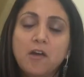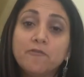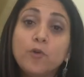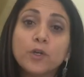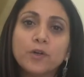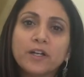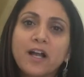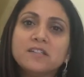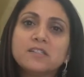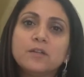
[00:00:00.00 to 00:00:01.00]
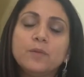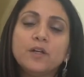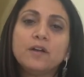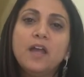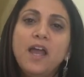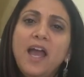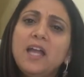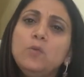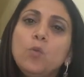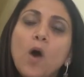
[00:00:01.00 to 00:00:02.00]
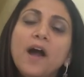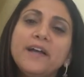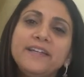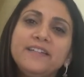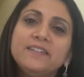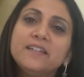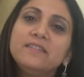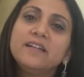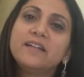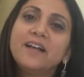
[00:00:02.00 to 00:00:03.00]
for your customer and why did the